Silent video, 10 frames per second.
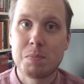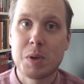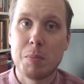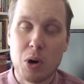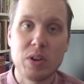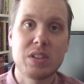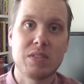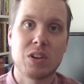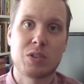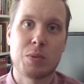components
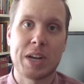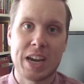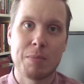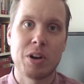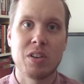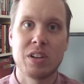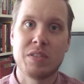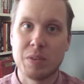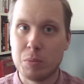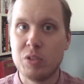of a large format camera and all the
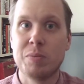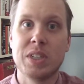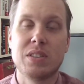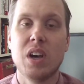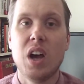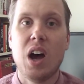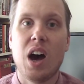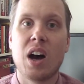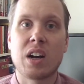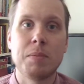different movements
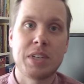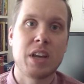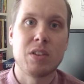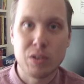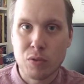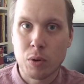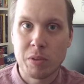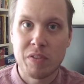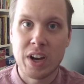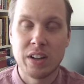come together to form
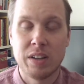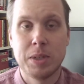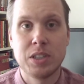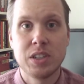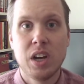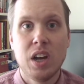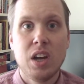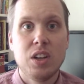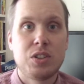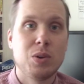the final image.
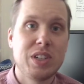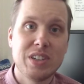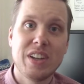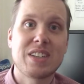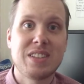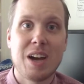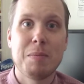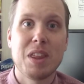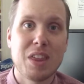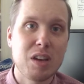So until next time,
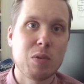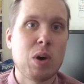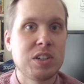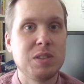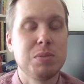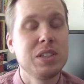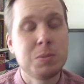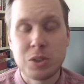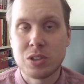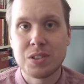thank you for watching. Please
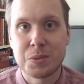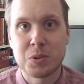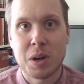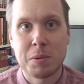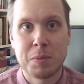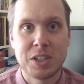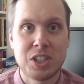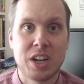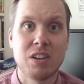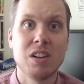be sure to subscribe to my
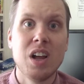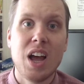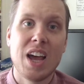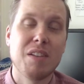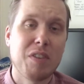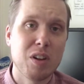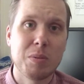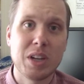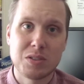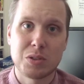channel and follow
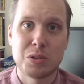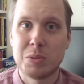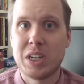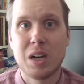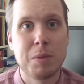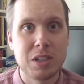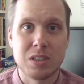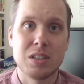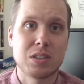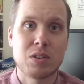me on social media. I'm
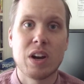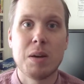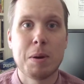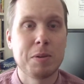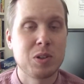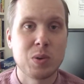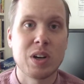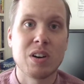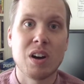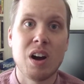on Instagram, I'm on
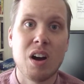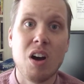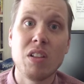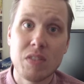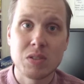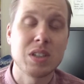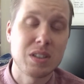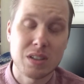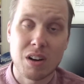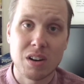Twitter. All of those
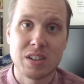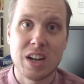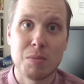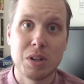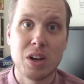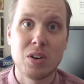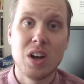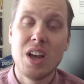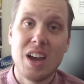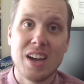links are down below.
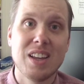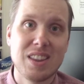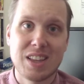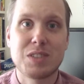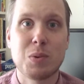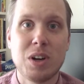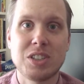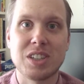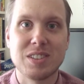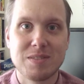And thanks for watching.